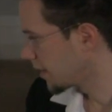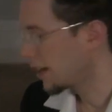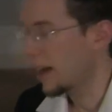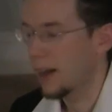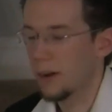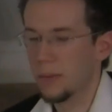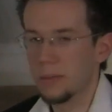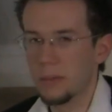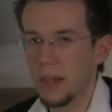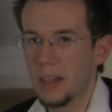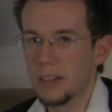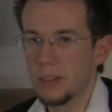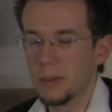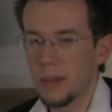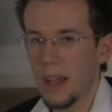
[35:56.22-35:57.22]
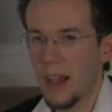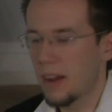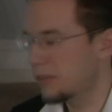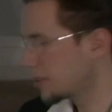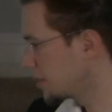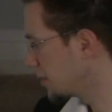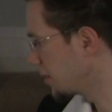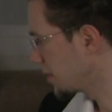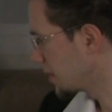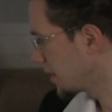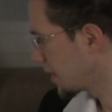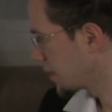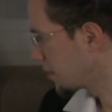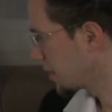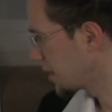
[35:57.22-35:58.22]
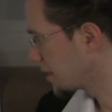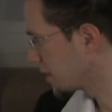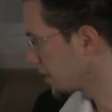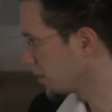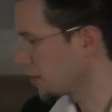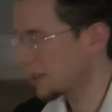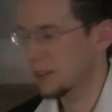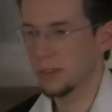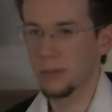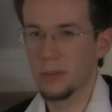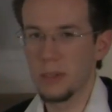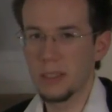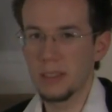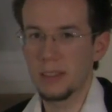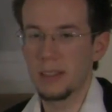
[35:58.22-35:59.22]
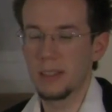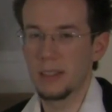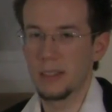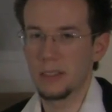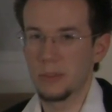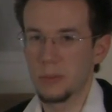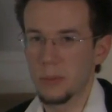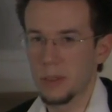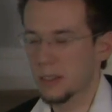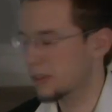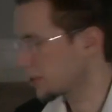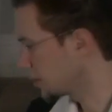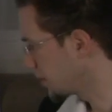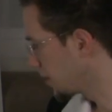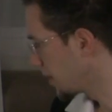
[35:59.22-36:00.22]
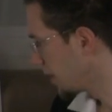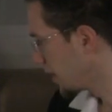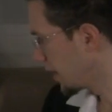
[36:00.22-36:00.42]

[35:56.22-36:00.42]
now, mind you, we have to do a 6 because otherwise the voice leading doesn't work. So